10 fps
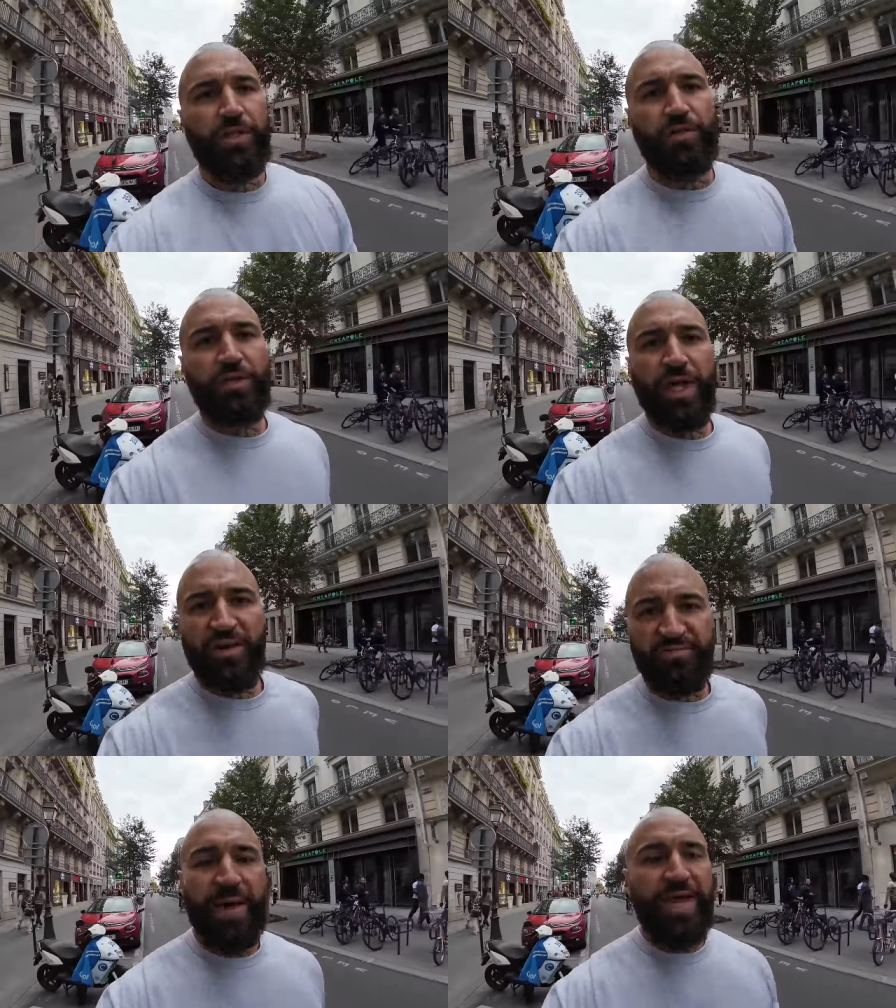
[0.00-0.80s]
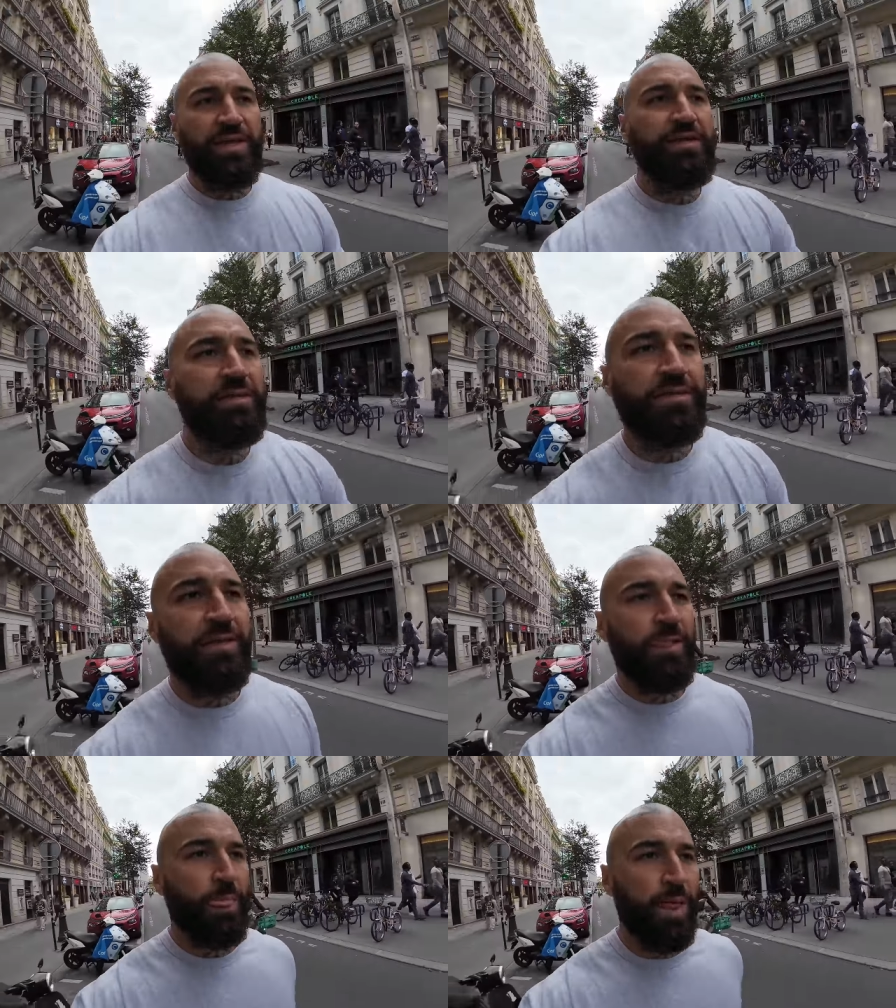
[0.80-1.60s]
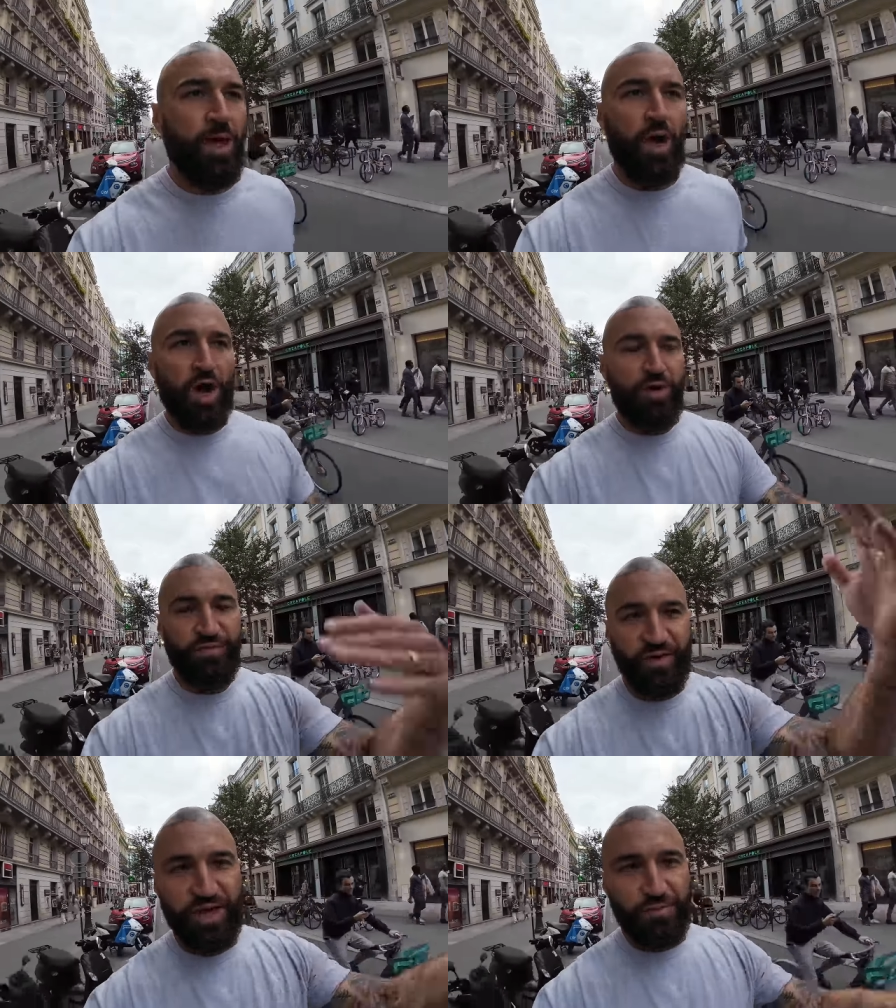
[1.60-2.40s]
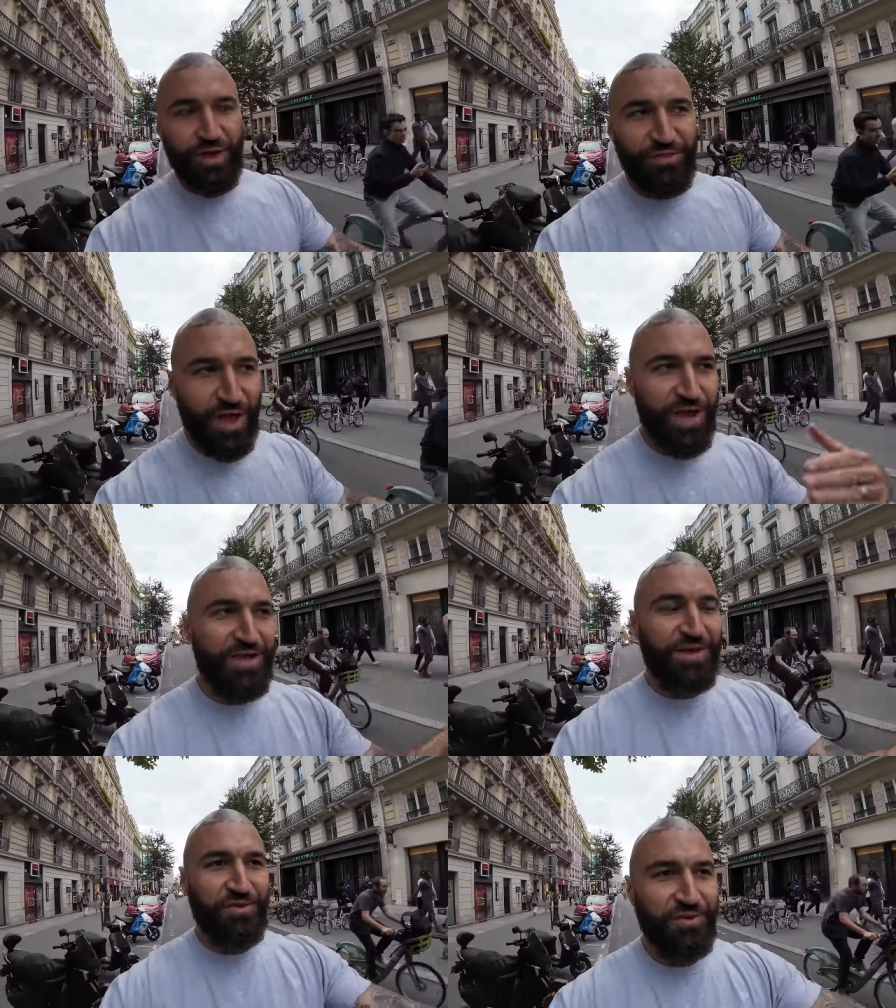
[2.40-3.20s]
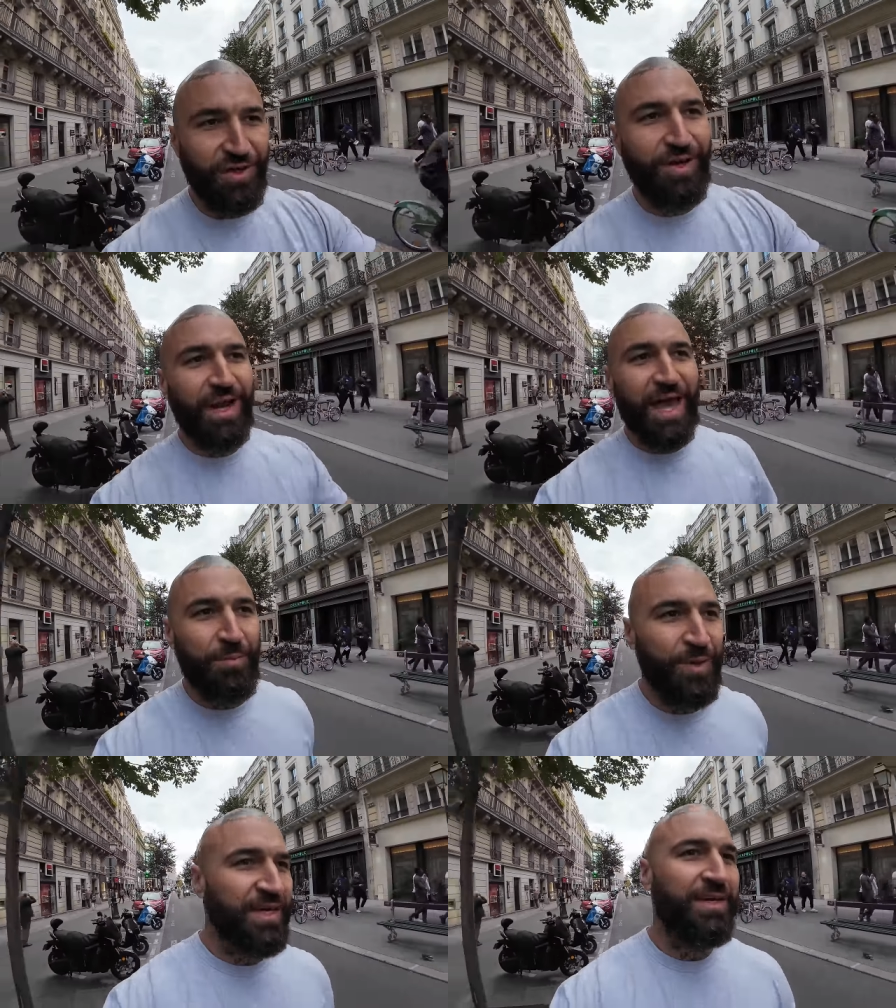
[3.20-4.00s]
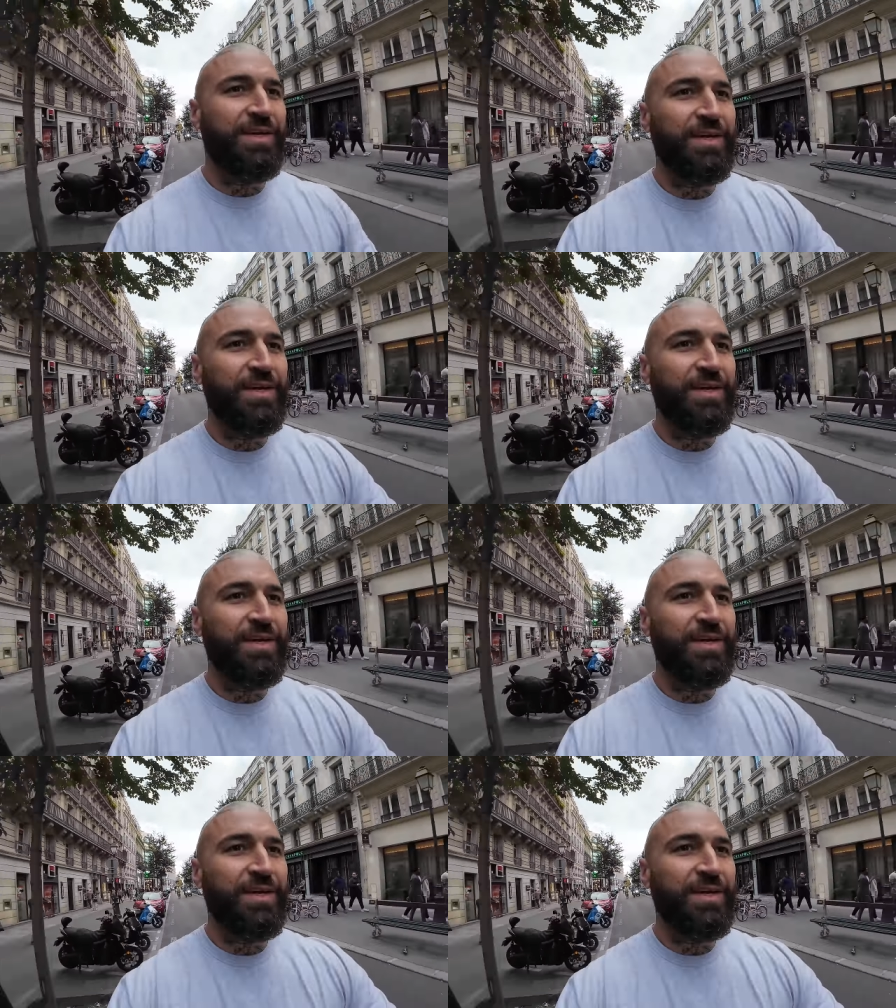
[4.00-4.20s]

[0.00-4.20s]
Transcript: Not that I've been. Hopefully one day they'll allow me.